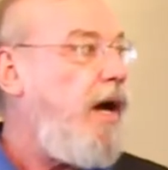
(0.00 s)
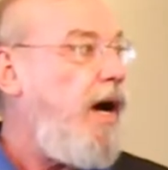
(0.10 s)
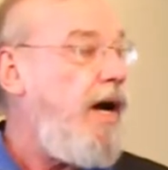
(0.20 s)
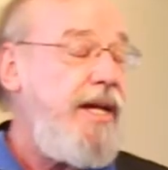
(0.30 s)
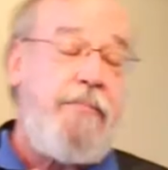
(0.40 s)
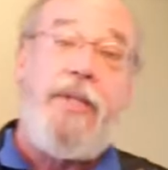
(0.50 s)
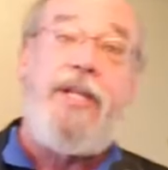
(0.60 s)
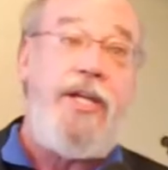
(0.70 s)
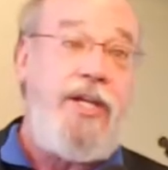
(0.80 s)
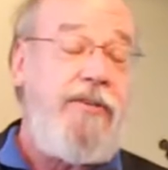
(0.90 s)
I
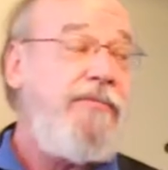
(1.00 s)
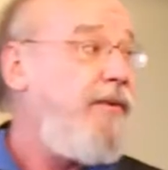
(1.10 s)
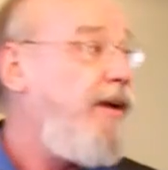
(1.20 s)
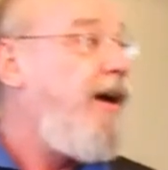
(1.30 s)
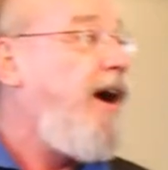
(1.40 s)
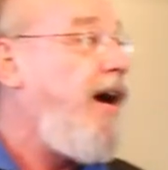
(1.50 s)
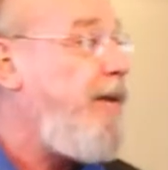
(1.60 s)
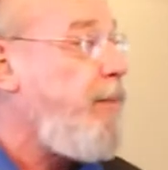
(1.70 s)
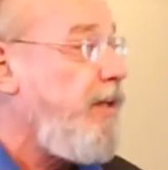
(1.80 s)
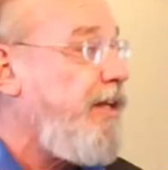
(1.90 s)

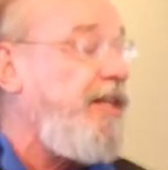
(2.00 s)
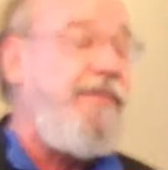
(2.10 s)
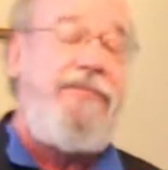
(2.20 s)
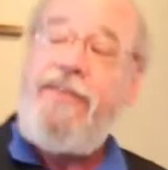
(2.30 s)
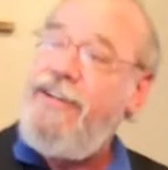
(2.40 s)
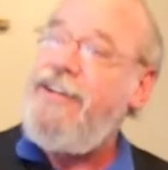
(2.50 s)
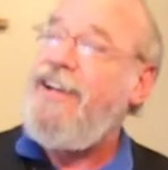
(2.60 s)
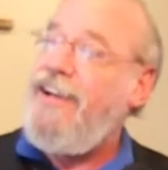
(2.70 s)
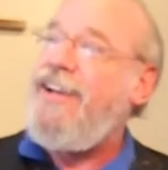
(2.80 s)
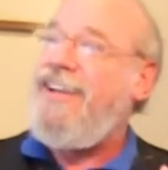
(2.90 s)
believe,
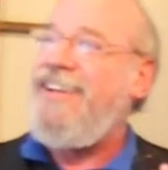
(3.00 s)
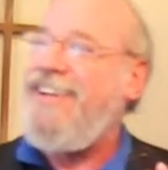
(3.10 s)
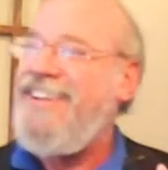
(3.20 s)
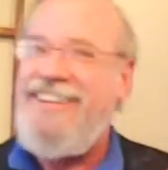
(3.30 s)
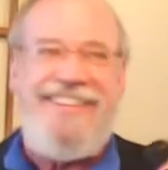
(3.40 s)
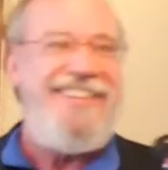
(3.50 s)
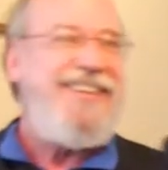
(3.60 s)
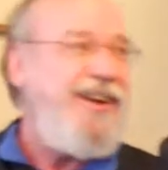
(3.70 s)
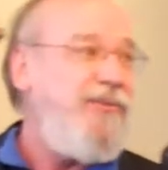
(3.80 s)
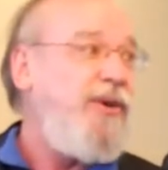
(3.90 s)

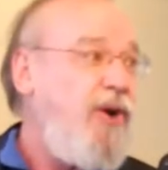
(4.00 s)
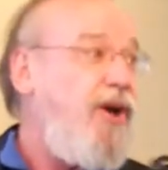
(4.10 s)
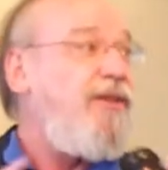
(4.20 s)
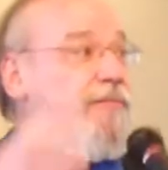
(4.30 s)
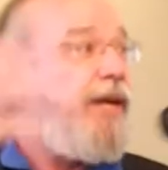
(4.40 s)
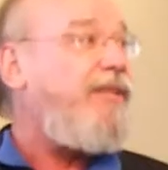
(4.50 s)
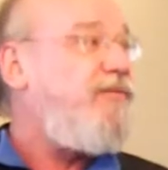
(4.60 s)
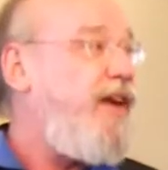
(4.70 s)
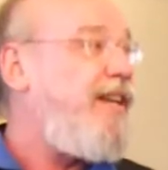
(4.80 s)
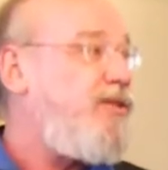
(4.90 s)
with all of my
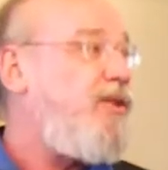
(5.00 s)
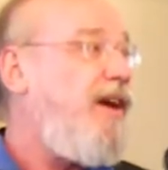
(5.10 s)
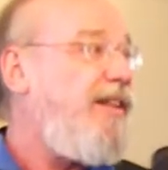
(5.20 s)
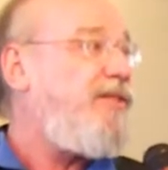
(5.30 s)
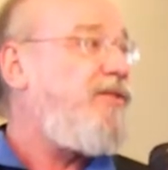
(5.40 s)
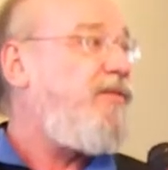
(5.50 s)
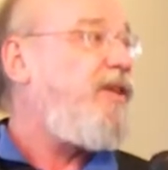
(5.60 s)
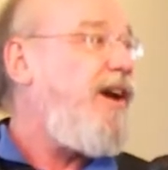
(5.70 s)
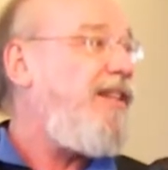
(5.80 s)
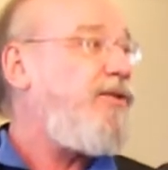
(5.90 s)
vast knowledge of
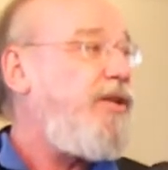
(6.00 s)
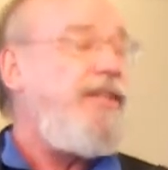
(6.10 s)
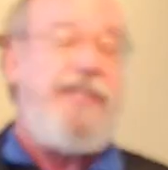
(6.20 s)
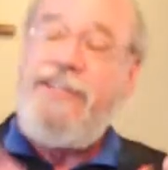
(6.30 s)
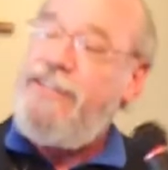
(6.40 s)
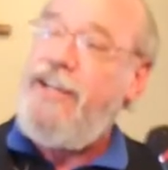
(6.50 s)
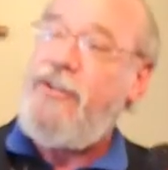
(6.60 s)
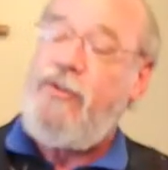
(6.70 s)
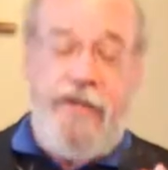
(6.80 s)
theology and the nature of